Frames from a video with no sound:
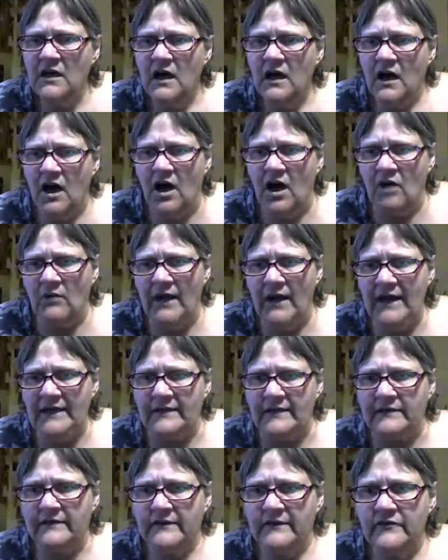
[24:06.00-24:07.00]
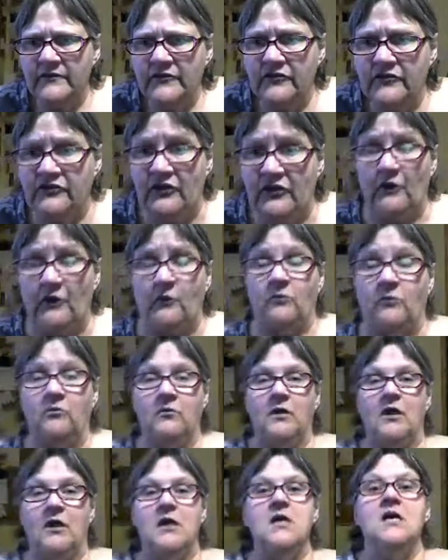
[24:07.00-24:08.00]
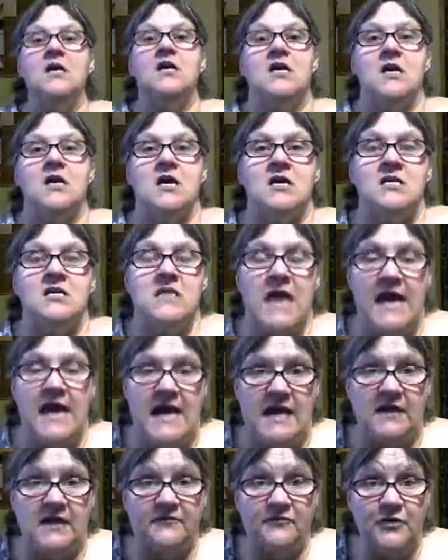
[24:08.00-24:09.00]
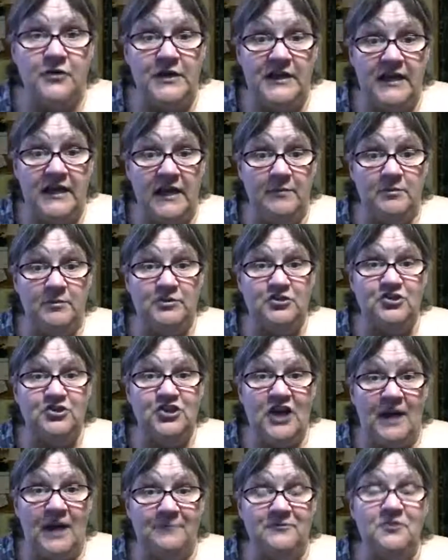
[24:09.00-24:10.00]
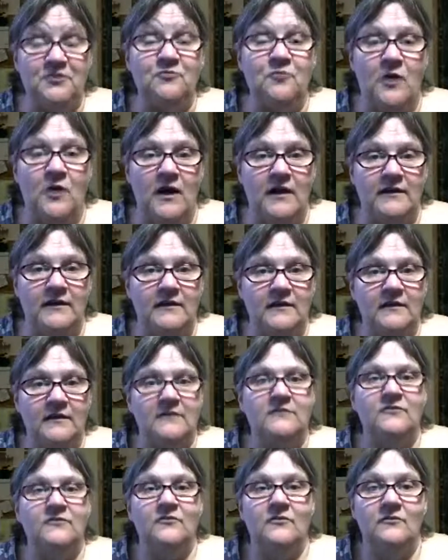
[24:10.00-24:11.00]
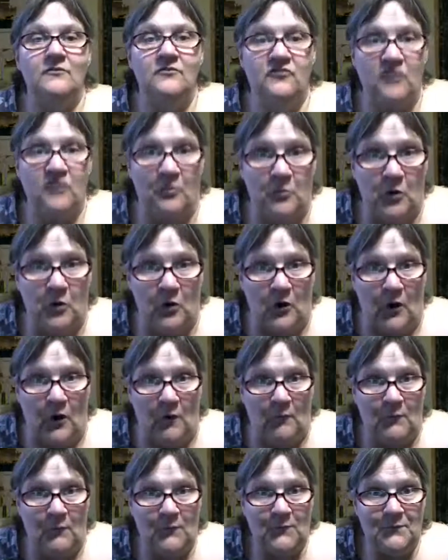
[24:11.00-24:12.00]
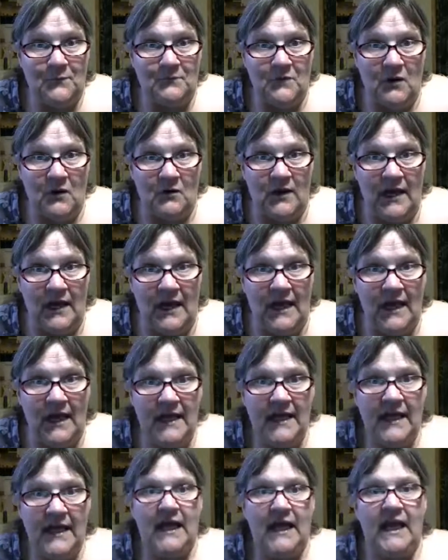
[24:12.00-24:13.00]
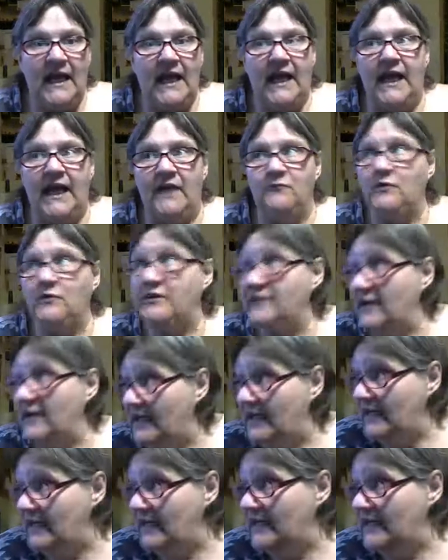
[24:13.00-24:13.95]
All right. So Anne of Green Gables, chapter 1, tomorrow. Okay. And with any